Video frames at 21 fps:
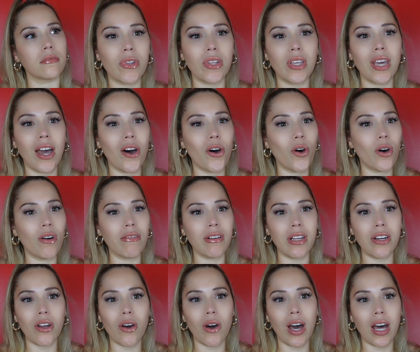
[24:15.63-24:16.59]
Y'all already
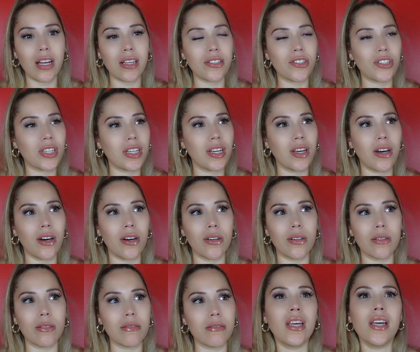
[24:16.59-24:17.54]
know how this
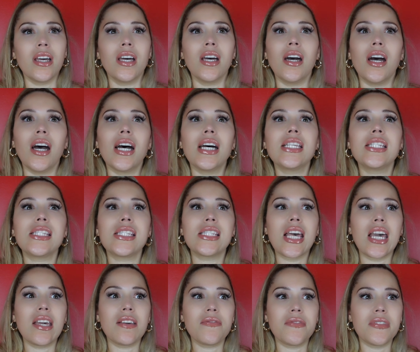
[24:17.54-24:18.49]
goes. A
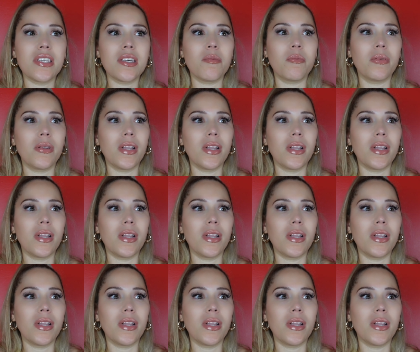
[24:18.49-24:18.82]
safety